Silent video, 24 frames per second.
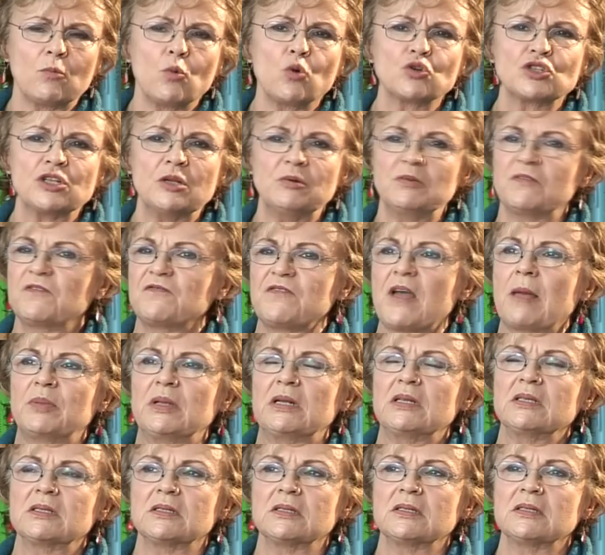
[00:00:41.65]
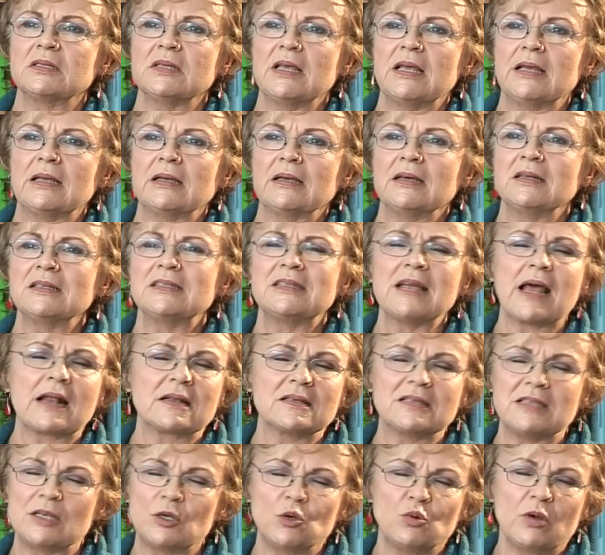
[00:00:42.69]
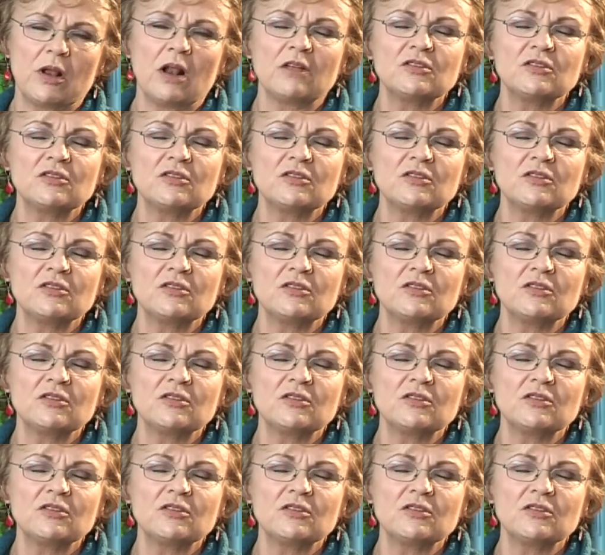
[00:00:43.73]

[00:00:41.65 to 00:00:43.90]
Waterloo's fabulous to sing, and Dancing Queen.